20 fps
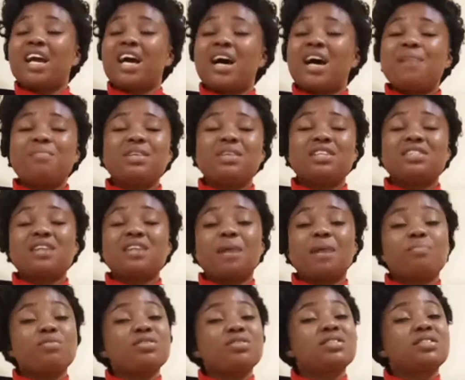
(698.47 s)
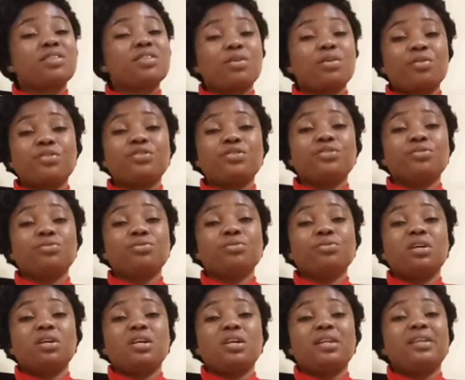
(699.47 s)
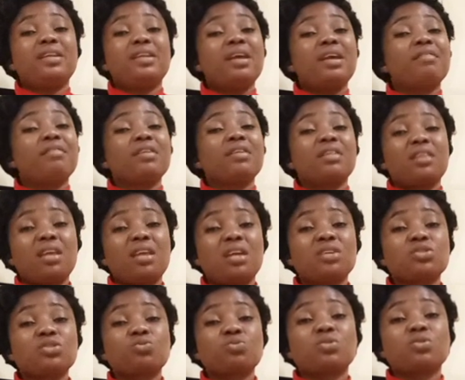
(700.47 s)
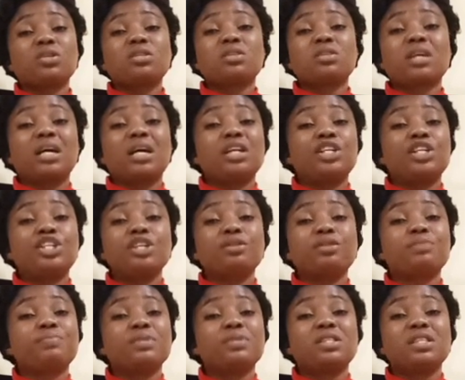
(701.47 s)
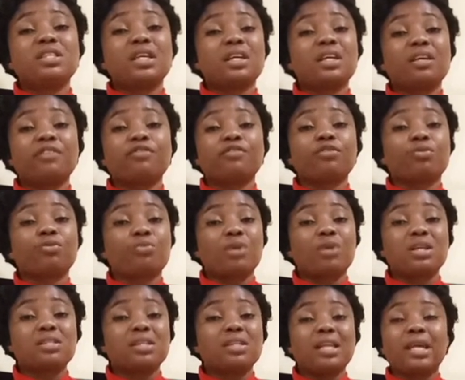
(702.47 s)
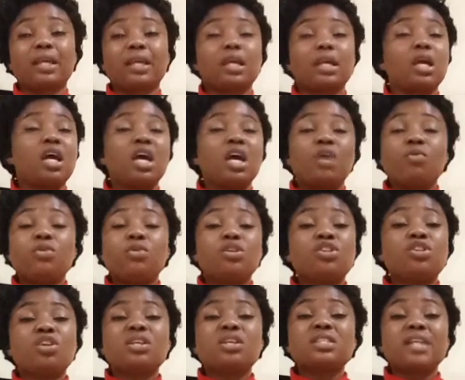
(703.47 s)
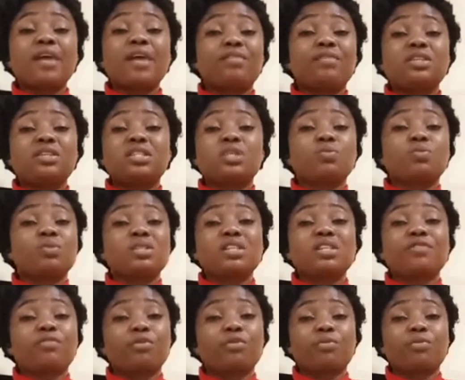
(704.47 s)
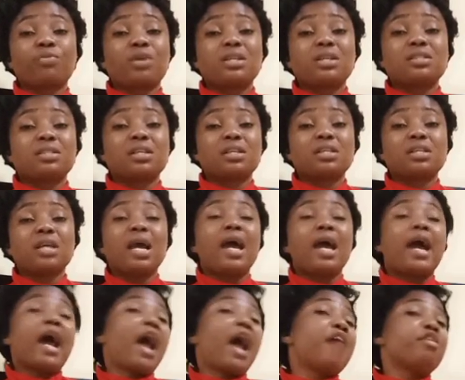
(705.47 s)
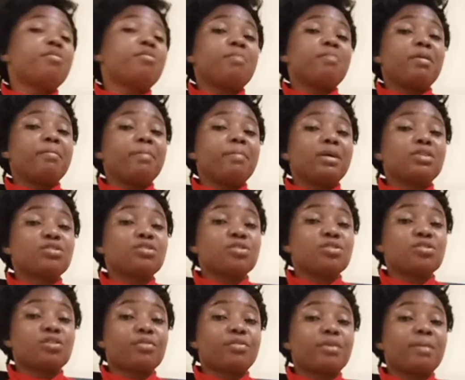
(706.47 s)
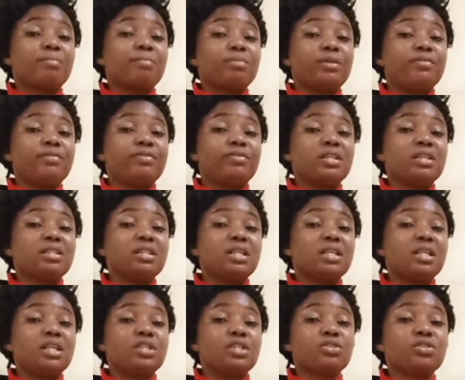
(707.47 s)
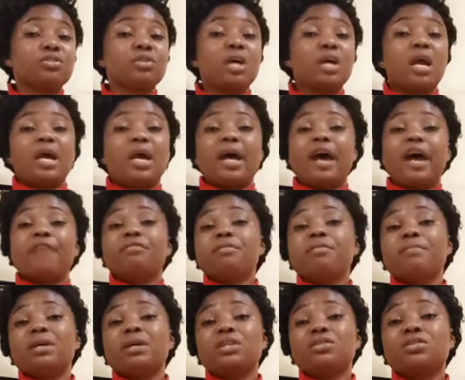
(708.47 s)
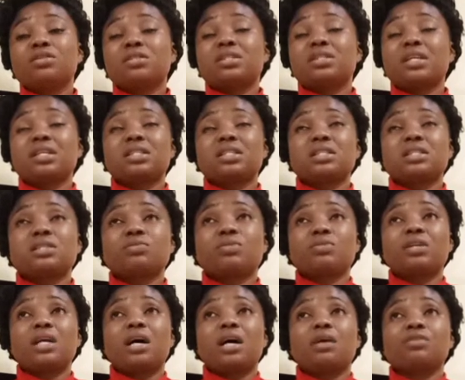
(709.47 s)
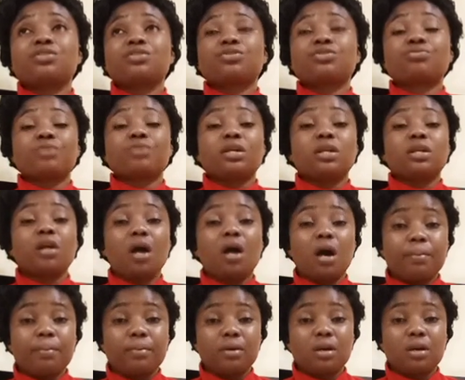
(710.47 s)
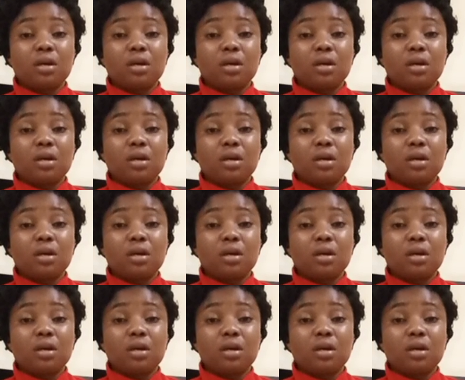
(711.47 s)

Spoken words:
I must tell you, there are things we cannot be taken for granted. Like, not everything we take for granted. I remember, so sorry, I'm deviating a little. I remember those days when I was growing up.